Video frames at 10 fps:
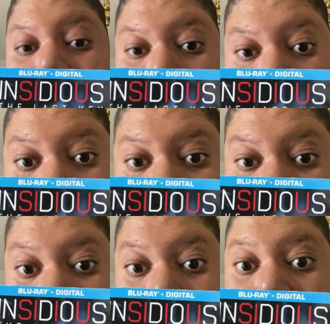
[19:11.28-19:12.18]

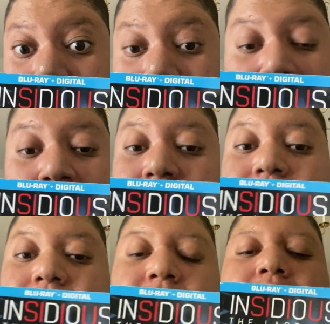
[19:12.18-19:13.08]
Trash Key. I
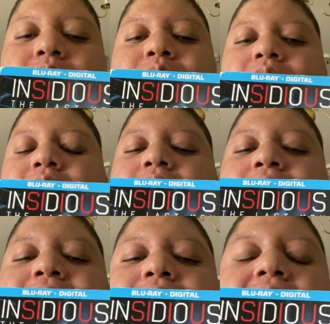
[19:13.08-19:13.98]
didn't really
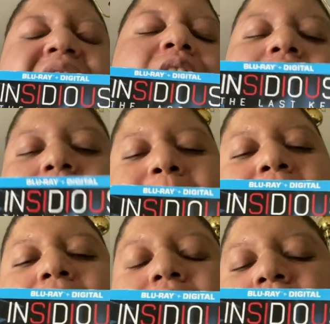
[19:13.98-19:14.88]
like that. I mean,
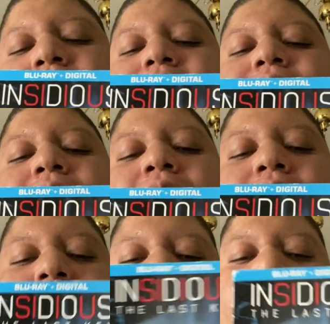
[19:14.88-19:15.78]
I
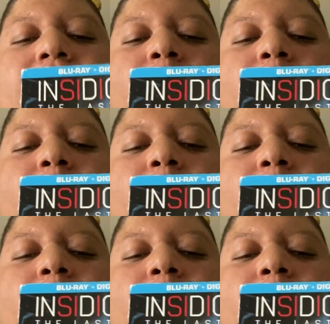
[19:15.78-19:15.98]
understand it's like